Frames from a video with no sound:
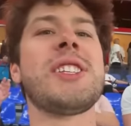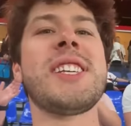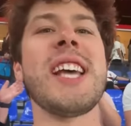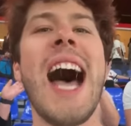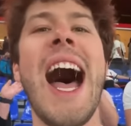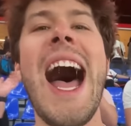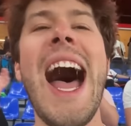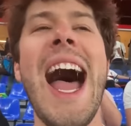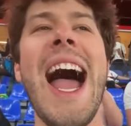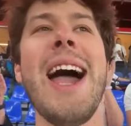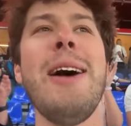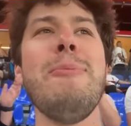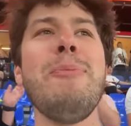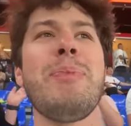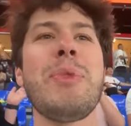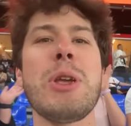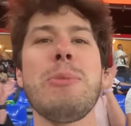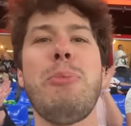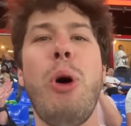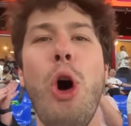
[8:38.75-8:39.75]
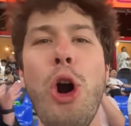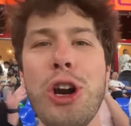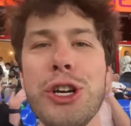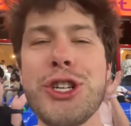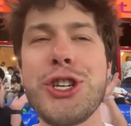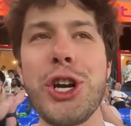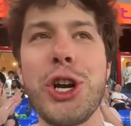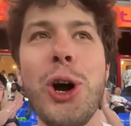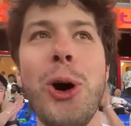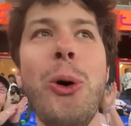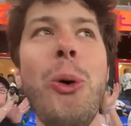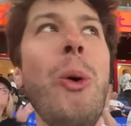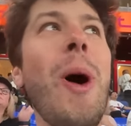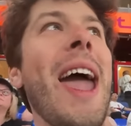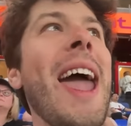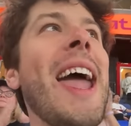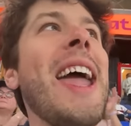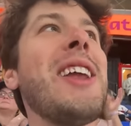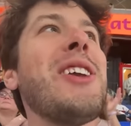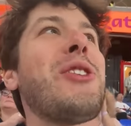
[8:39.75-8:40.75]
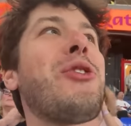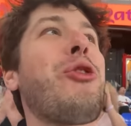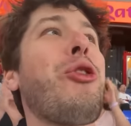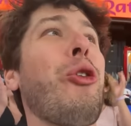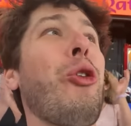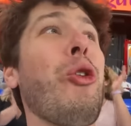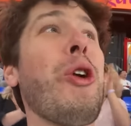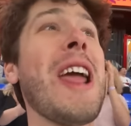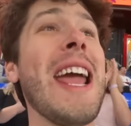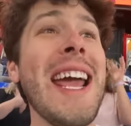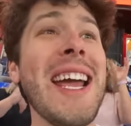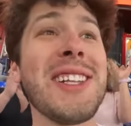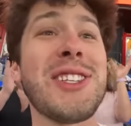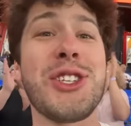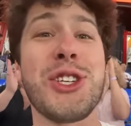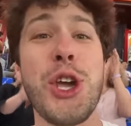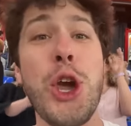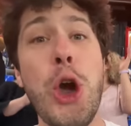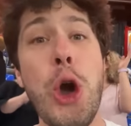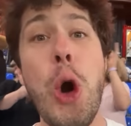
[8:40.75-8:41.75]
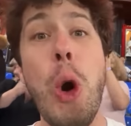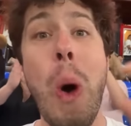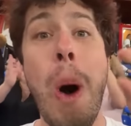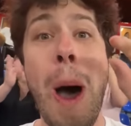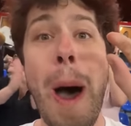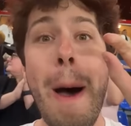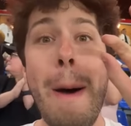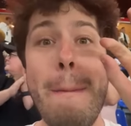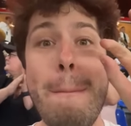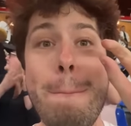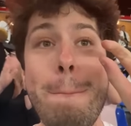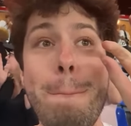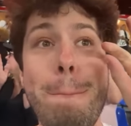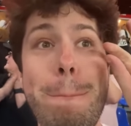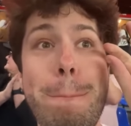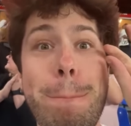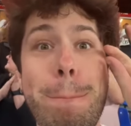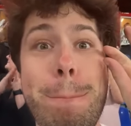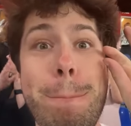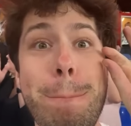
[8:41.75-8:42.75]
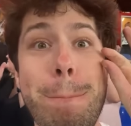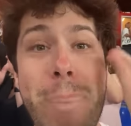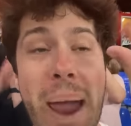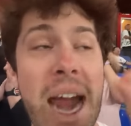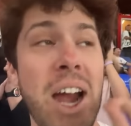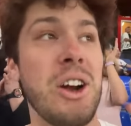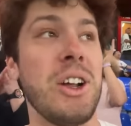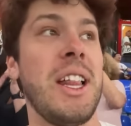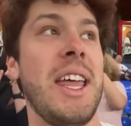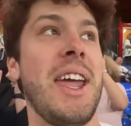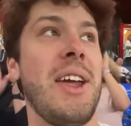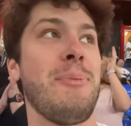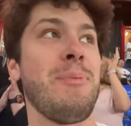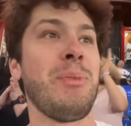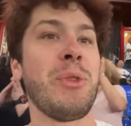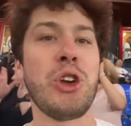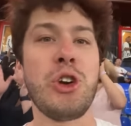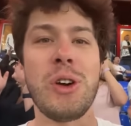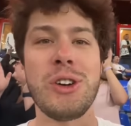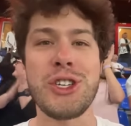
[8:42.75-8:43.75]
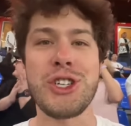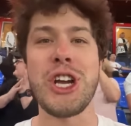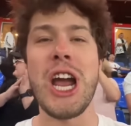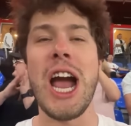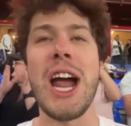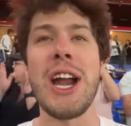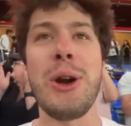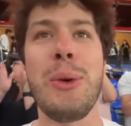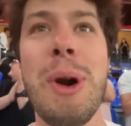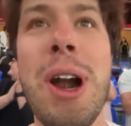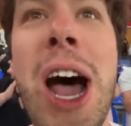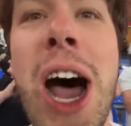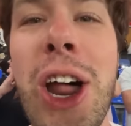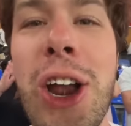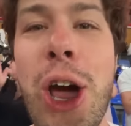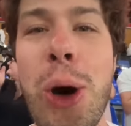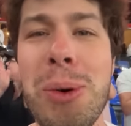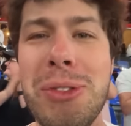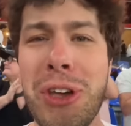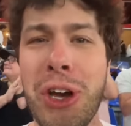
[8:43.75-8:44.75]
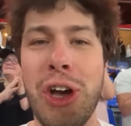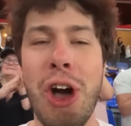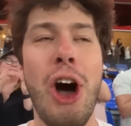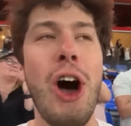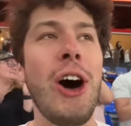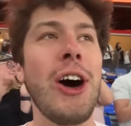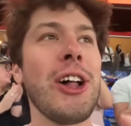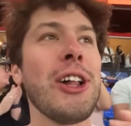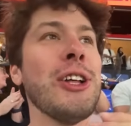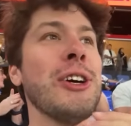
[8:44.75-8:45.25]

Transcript: time, Portugal win 3-2, barely. Cristiano Ronaldo with the goal.